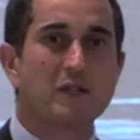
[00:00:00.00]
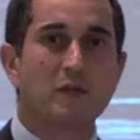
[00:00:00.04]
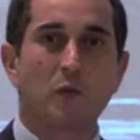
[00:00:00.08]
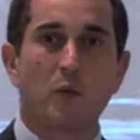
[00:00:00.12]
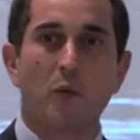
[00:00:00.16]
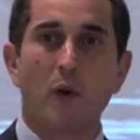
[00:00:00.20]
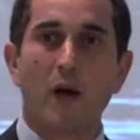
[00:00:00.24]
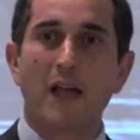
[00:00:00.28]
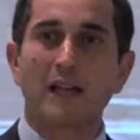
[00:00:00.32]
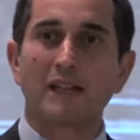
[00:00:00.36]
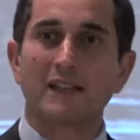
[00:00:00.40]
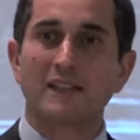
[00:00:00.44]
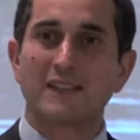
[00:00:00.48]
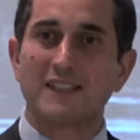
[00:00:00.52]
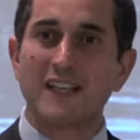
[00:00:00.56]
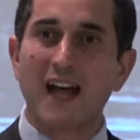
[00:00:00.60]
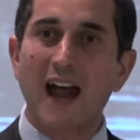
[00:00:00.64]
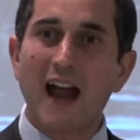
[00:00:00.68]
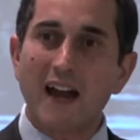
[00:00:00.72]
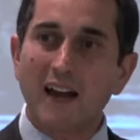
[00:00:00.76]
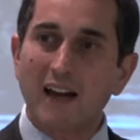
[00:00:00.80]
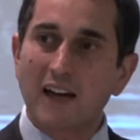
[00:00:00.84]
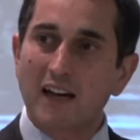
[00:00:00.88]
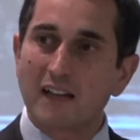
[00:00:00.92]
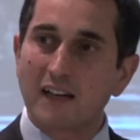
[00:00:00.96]
when
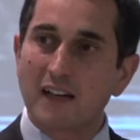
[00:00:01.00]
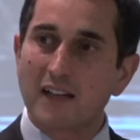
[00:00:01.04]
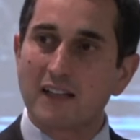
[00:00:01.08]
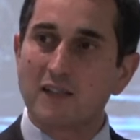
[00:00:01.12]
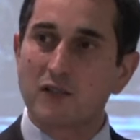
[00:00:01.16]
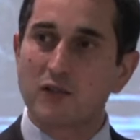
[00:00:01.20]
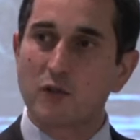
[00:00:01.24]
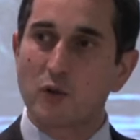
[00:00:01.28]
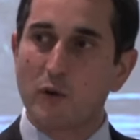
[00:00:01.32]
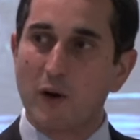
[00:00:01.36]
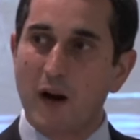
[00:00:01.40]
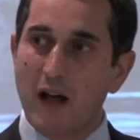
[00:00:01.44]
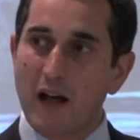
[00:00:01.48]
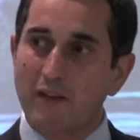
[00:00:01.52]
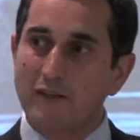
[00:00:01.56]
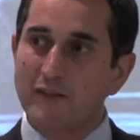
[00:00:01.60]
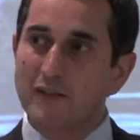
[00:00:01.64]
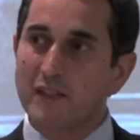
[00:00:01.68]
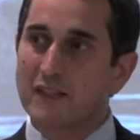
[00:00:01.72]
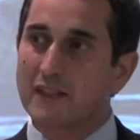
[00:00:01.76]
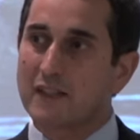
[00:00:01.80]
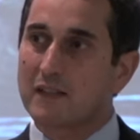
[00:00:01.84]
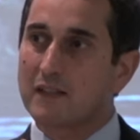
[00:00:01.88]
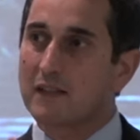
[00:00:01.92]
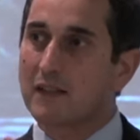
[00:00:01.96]
darkness surrounds
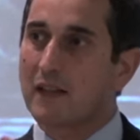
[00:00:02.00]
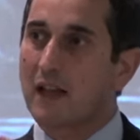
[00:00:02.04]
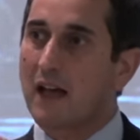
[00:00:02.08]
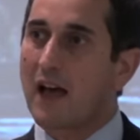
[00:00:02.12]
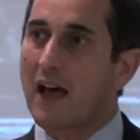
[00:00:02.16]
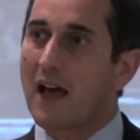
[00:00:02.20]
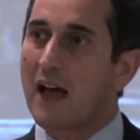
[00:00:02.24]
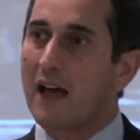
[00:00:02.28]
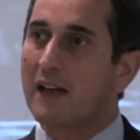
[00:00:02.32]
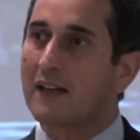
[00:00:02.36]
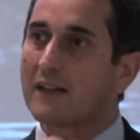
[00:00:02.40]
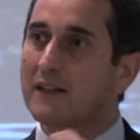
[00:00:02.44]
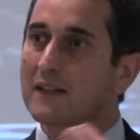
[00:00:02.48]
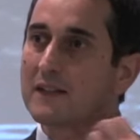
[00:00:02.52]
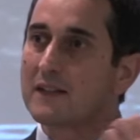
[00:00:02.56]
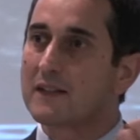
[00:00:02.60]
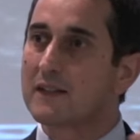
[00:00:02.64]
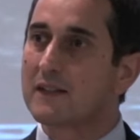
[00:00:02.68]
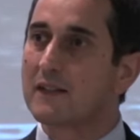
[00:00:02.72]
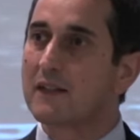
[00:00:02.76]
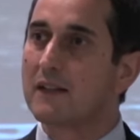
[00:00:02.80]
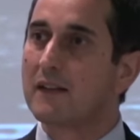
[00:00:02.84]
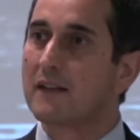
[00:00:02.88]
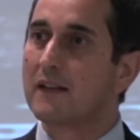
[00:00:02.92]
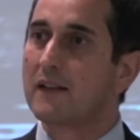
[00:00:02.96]
us
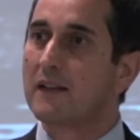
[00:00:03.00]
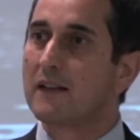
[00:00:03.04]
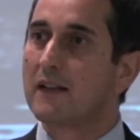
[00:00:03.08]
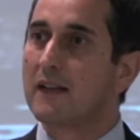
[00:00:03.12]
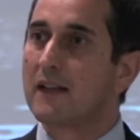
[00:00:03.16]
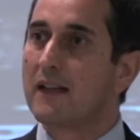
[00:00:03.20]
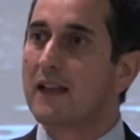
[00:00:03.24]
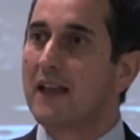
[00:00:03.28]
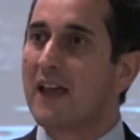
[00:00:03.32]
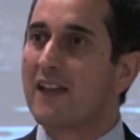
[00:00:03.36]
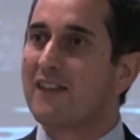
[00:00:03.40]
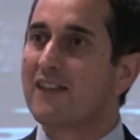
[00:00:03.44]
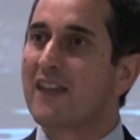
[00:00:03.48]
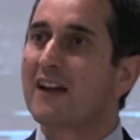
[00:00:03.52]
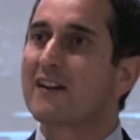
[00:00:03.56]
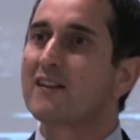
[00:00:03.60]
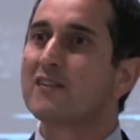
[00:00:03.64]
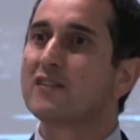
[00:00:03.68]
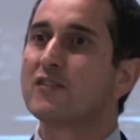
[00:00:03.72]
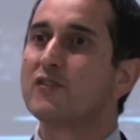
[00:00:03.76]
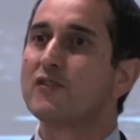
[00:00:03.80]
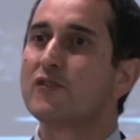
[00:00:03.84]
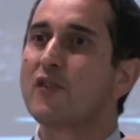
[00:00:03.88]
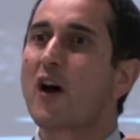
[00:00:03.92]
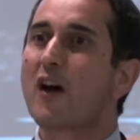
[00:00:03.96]
and there is
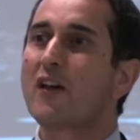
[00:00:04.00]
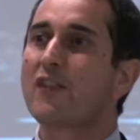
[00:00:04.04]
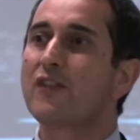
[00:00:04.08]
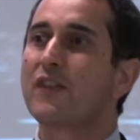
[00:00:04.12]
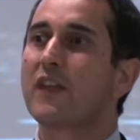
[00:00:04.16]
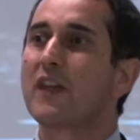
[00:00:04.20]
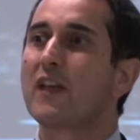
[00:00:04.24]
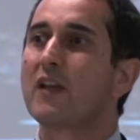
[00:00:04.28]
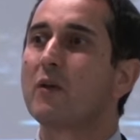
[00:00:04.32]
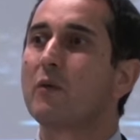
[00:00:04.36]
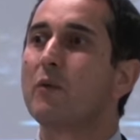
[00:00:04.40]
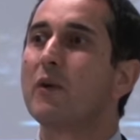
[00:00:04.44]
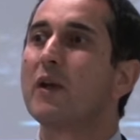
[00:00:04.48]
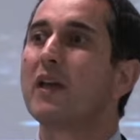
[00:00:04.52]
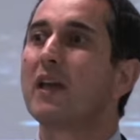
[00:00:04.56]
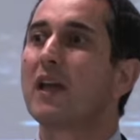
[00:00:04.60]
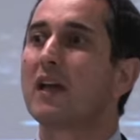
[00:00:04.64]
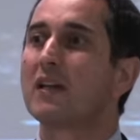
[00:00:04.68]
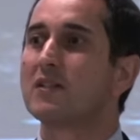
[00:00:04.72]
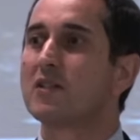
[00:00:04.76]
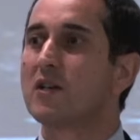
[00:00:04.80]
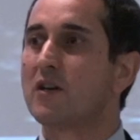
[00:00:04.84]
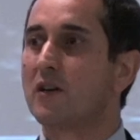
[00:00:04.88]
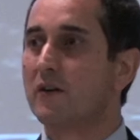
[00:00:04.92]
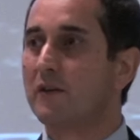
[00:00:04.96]
nothing we can
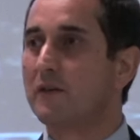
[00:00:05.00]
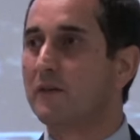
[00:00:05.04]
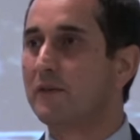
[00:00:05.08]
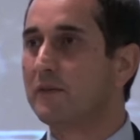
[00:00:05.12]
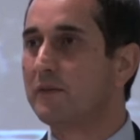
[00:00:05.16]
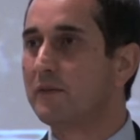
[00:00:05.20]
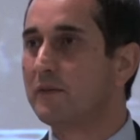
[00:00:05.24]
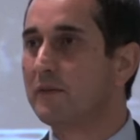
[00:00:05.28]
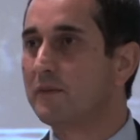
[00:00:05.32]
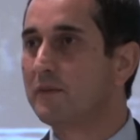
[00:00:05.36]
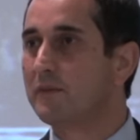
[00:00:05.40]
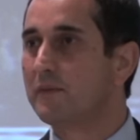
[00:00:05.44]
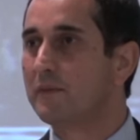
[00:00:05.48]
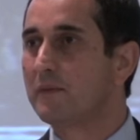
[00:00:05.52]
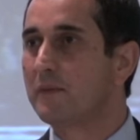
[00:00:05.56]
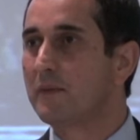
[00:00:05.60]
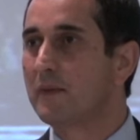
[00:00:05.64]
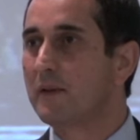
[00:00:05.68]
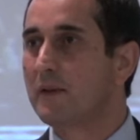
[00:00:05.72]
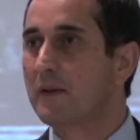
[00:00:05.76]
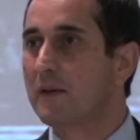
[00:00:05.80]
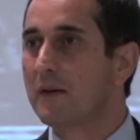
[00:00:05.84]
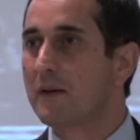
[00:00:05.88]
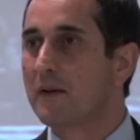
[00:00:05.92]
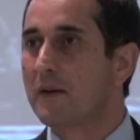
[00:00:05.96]
do.
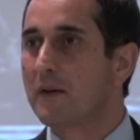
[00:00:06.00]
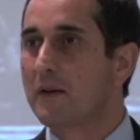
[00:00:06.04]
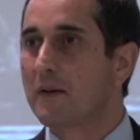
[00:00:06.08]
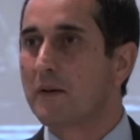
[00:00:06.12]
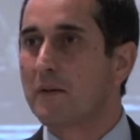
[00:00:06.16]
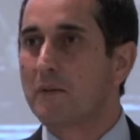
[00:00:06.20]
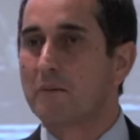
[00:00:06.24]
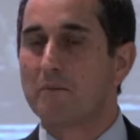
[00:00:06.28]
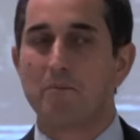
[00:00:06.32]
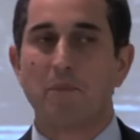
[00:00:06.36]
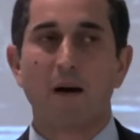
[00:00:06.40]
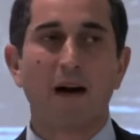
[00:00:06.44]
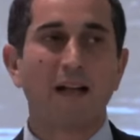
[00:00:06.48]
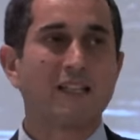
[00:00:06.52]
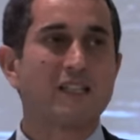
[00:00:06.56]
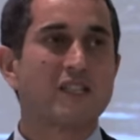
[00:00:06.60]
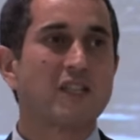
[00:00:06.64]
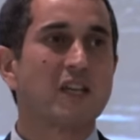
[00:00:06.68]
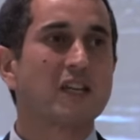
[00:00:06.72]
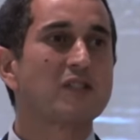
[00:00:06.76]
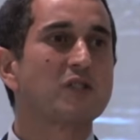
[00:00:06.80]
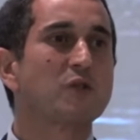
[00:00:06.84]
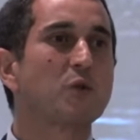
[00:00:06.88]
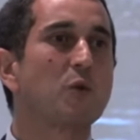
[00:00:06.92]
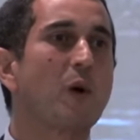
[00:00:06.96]
But
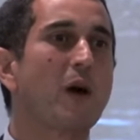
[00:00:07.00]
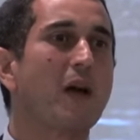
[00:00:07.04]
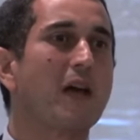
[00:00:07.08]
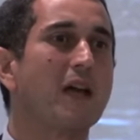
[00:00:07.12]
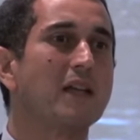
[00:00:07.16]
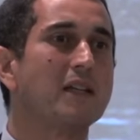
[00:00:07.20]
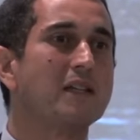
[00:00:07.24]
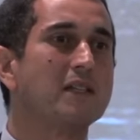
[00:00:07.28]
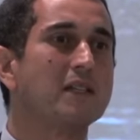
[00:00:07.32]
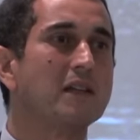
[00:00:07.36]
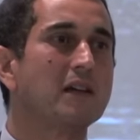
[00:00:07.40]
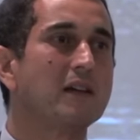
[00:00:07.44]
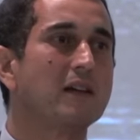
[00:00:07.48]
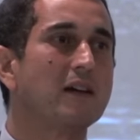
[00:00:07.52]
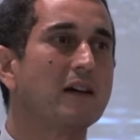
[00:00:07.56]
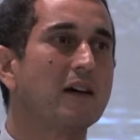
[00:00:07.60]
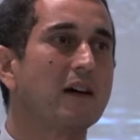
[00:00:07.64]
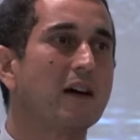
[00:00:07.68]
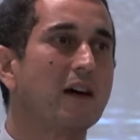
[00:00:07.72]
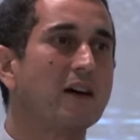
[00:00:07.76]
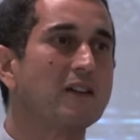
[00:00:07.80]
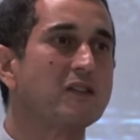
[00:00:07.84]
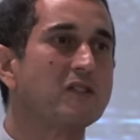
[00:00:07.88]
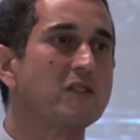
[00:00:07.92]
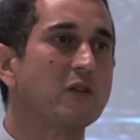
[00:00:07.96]
just wait
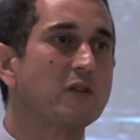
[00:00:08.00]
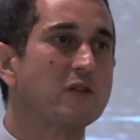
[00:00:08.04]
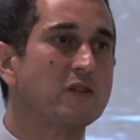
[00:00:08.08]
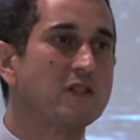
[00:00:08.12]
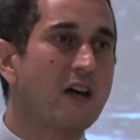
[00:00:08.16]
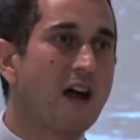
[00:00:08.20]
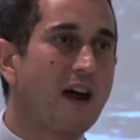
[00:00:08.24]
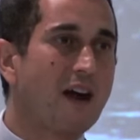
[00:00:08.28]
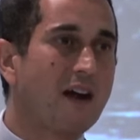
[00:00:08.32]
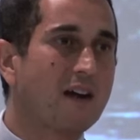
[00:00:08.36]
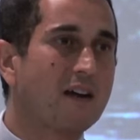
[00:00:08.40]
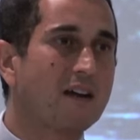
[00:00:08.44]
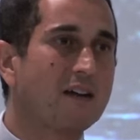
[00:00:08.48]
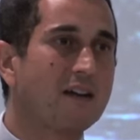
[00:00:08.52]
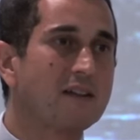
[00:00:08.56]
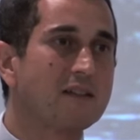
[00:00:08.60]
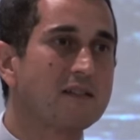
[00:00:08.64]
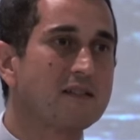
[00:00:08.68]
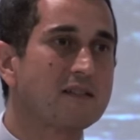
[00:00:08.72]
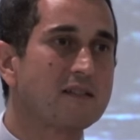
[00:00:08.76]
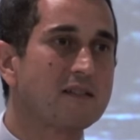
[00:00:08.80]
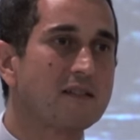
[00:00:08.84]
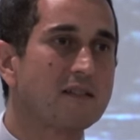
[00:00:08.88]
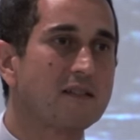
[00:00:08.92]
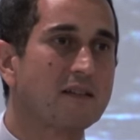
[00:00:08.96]
until darkness
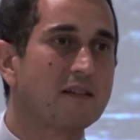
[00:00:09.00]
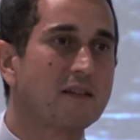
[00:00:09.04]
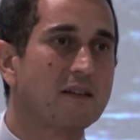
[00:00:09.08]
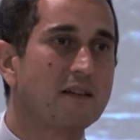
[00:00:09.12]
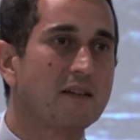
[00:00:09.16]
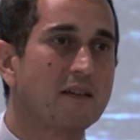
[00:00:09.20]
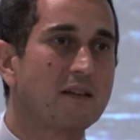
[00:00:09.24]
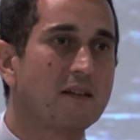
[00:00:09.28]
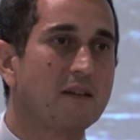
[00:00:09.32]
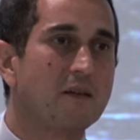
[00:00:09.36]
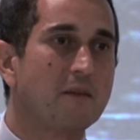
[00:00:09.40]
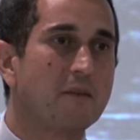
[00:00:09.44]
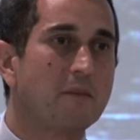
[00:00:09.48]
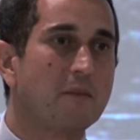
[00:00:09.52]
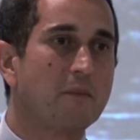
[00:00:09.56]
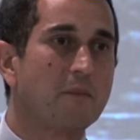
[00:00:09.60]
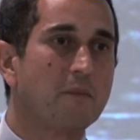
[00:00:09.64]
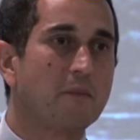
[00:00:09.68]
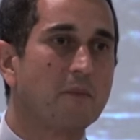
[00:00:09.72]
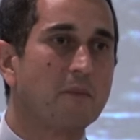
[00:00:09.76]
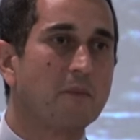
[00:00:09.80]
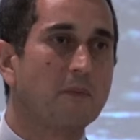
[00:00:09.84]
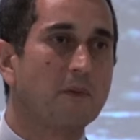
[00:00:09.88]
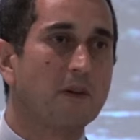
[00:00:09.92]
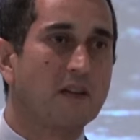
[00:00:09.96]

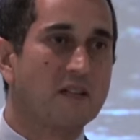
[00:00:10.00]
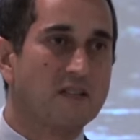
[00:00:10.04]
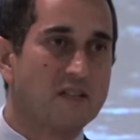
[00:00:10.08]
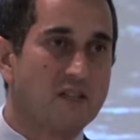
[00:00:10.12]
is